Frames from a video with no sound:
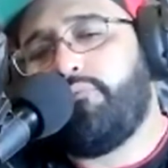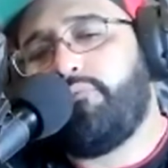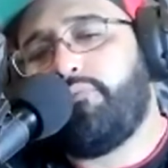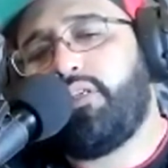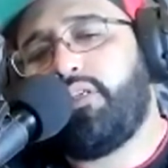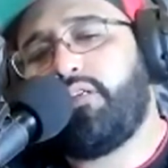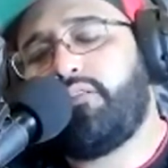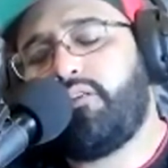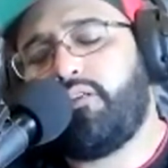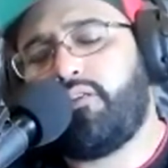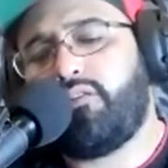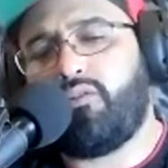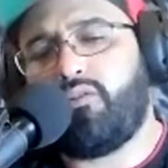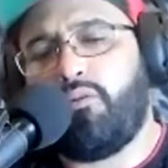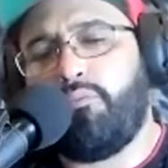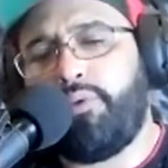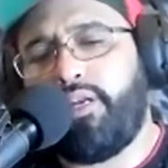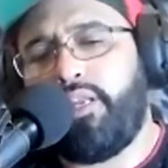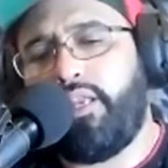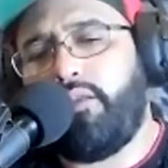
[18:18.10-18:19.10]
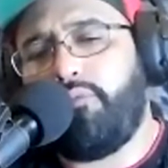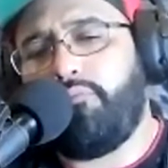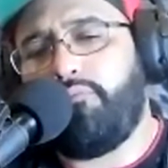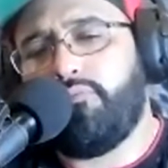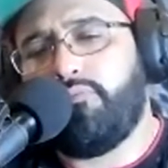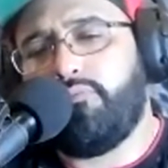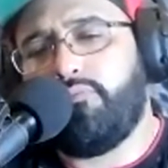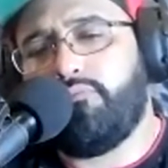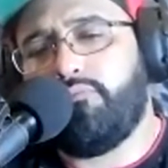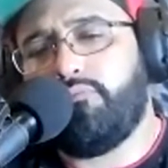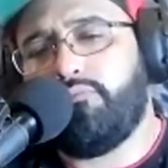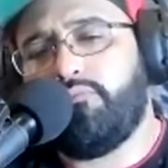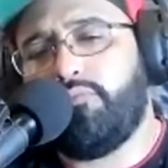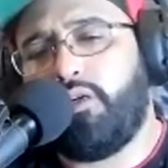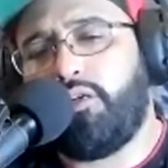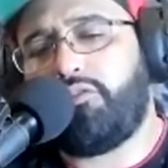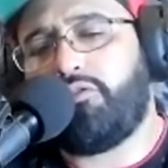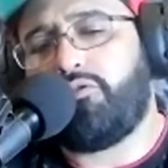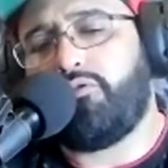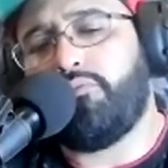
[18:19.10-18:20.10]
there's just so many
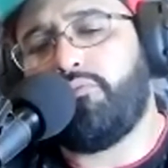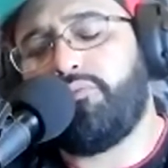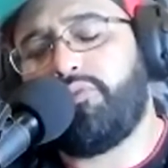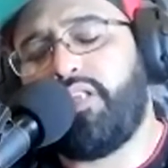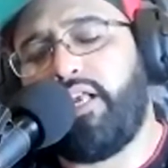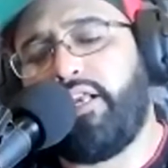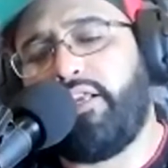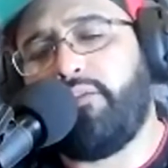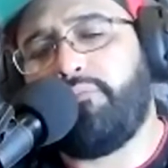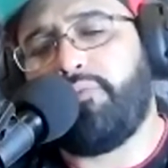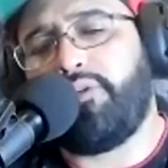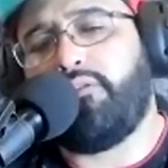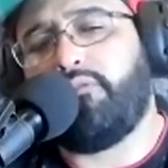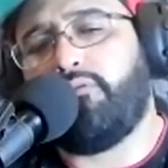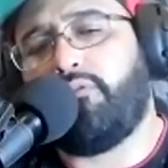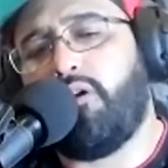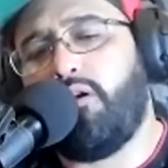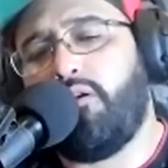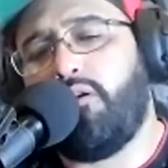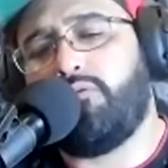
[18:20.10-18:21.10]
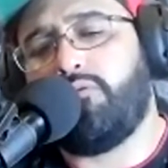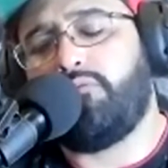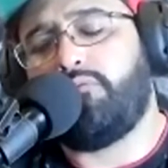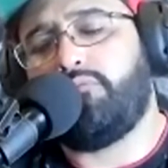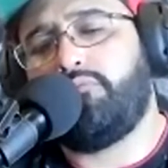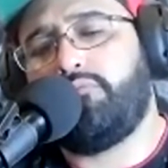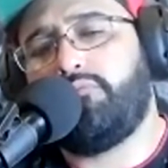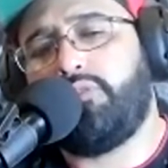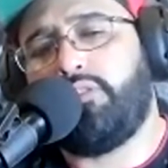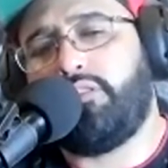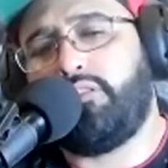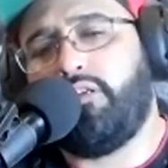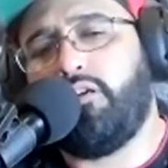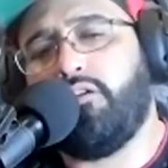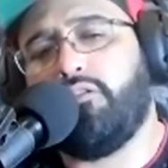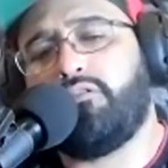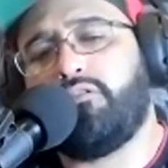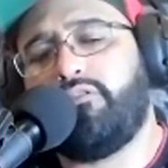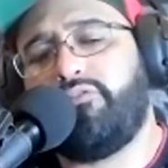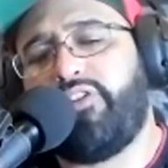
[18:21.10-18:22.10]
mushrooms that can be grown and
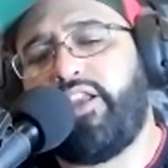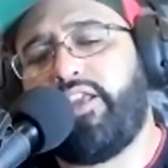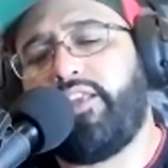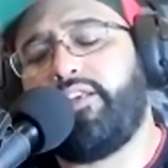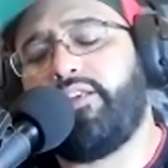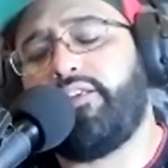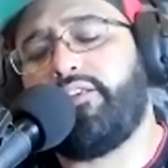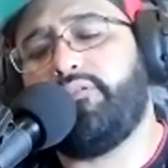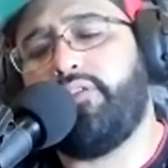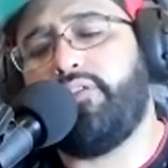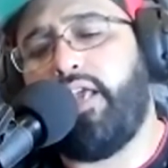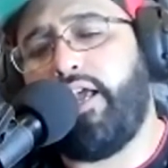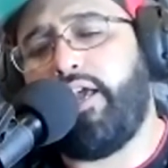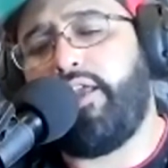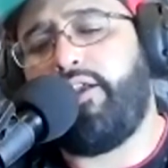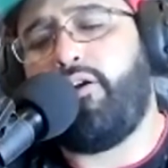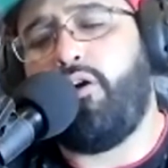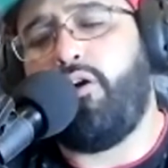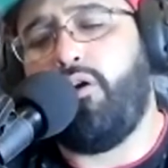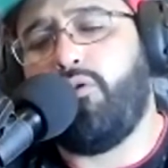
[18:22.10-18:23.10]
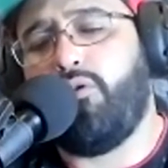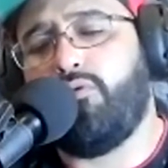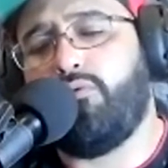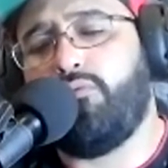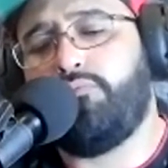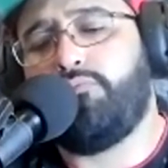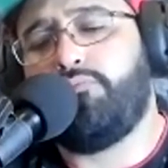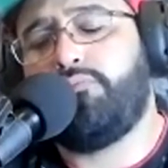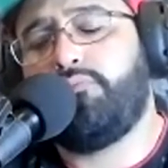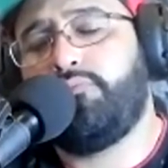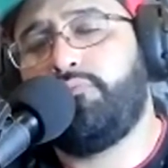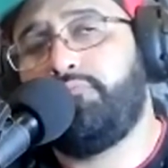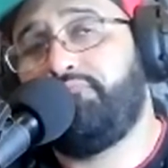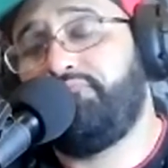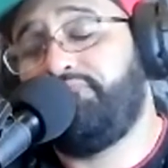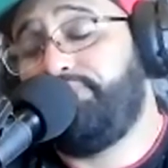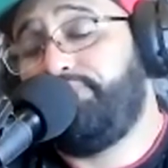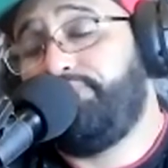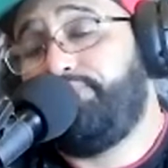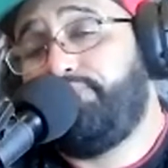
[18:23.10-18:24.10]
cultivated at home
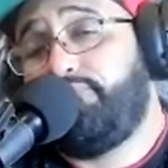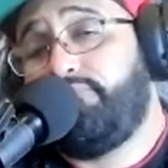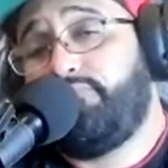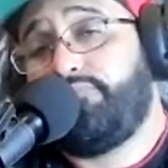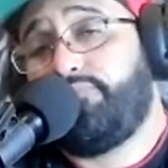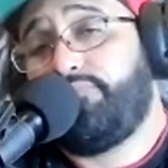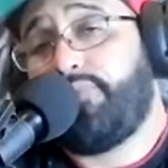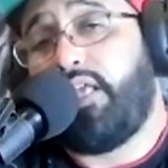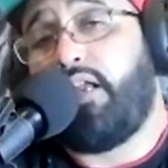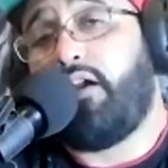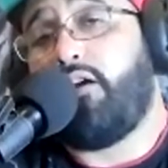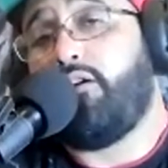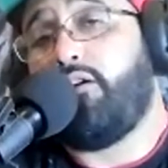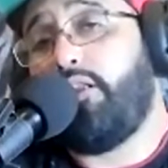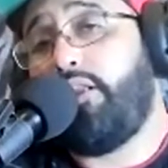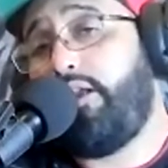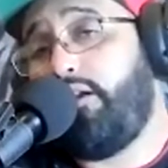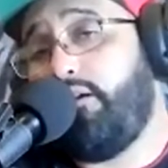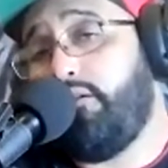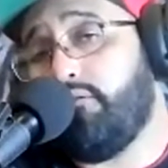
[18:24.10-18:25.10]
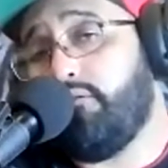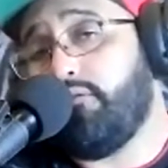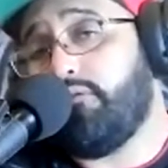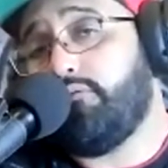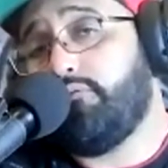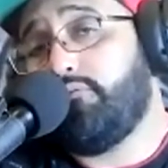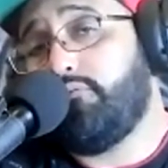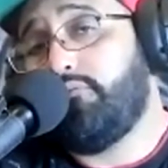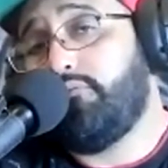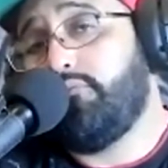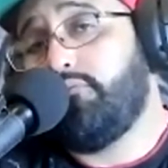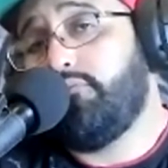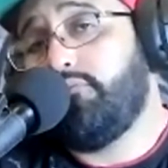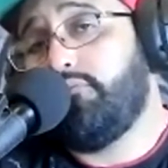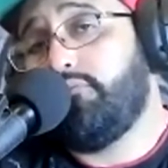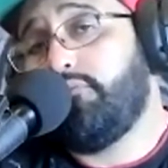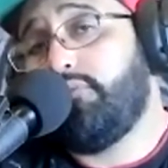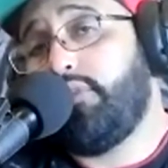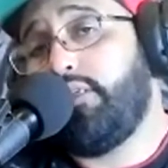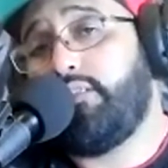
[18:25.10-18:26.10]
that are legal.
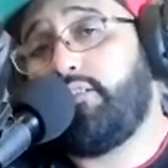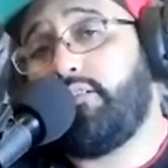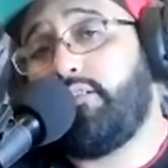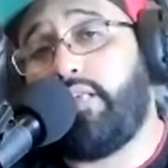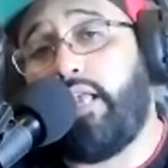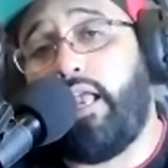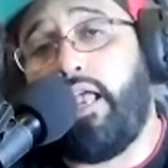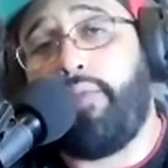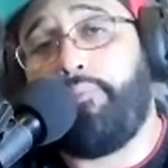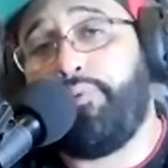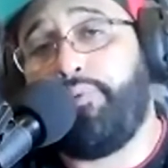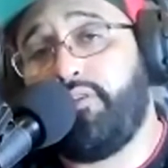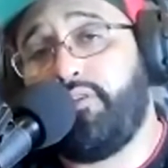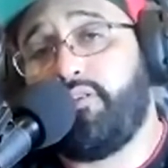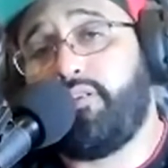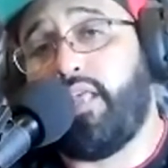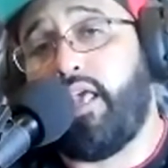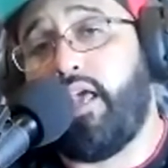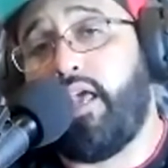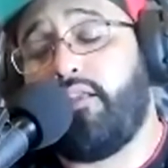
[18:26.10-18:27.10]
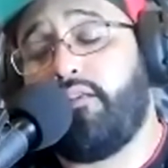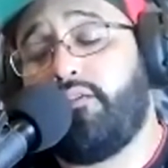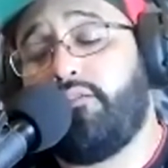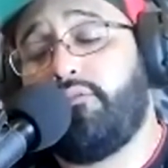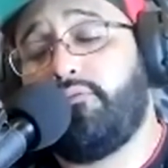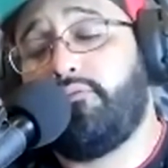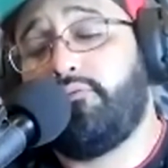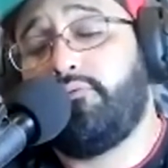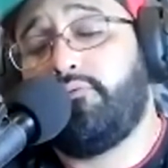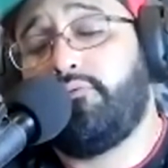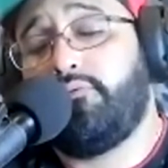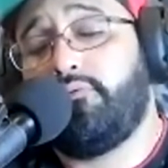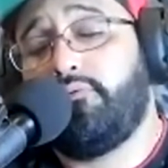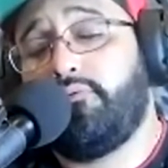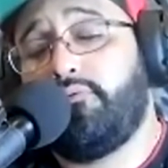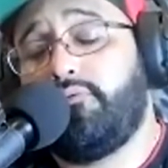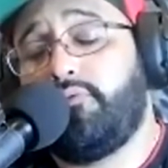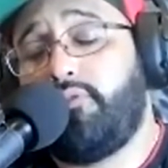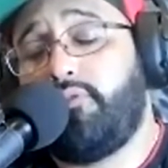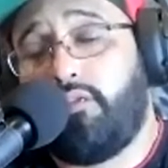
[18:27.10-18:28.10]
It just happens that
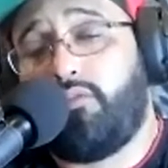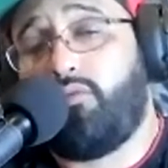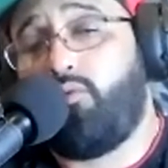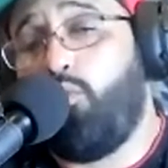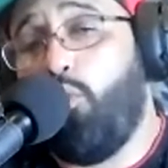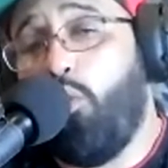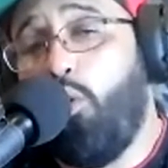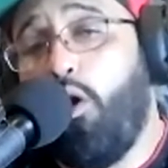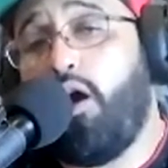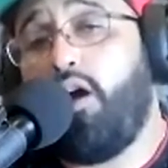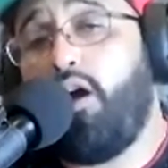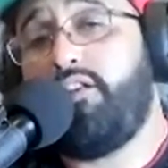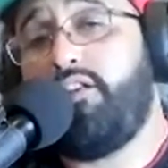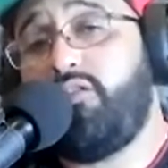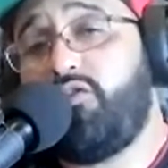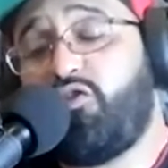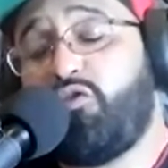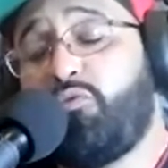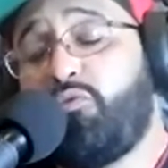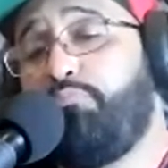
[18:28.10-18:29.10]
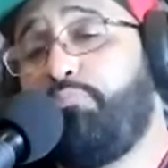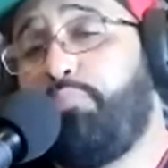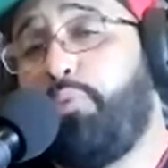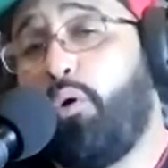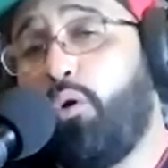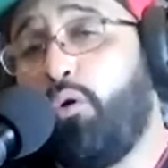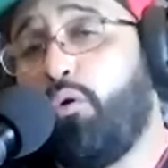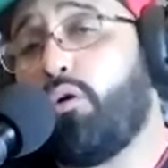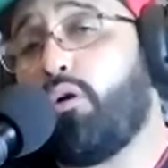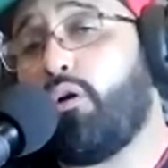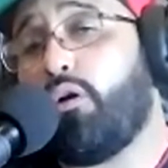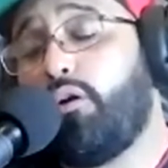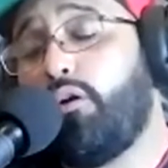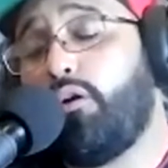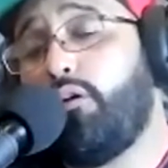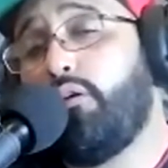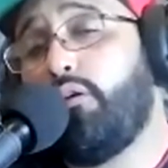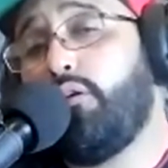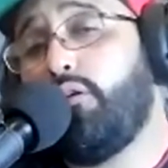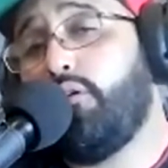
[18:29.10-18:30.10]
this one spore
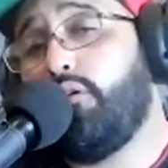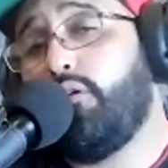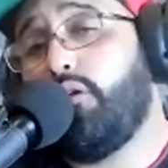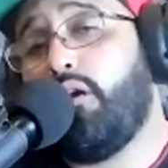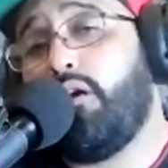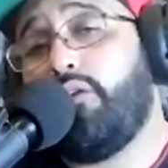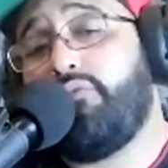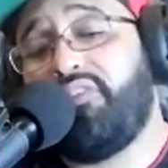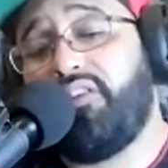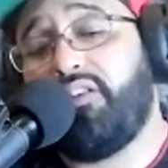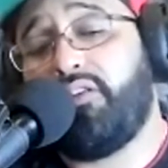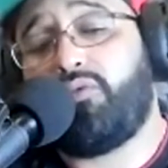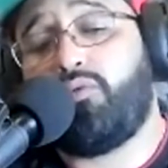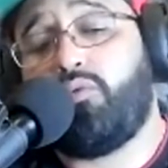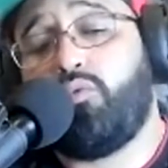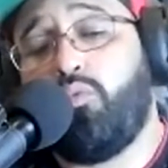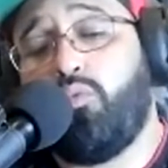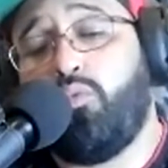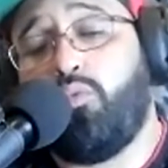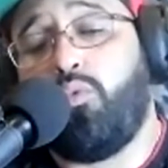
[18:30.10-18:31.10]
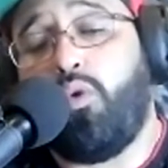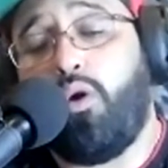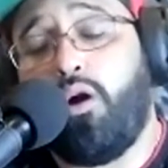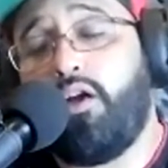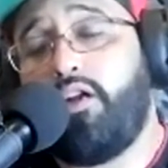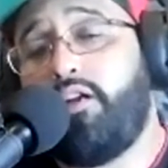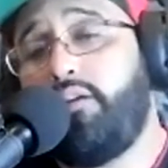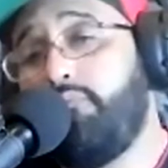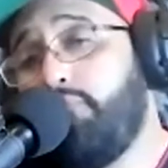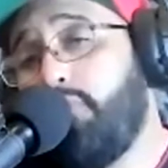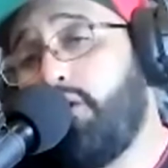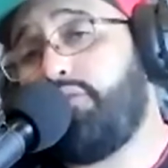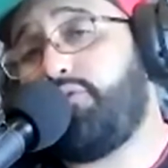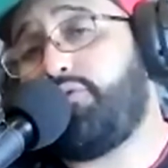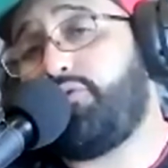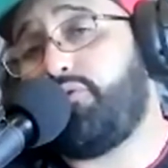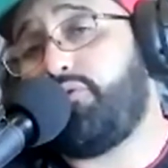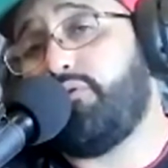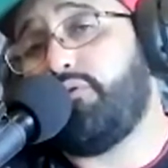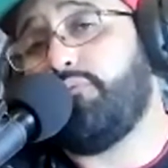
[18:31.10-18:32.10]
of this one
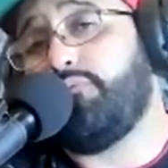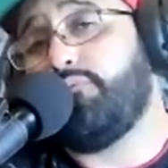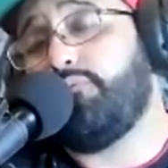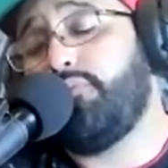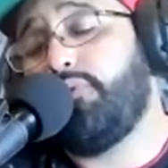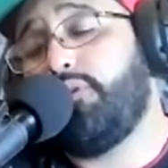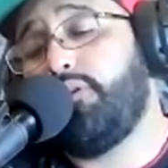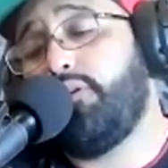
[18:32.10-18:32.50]
mushroom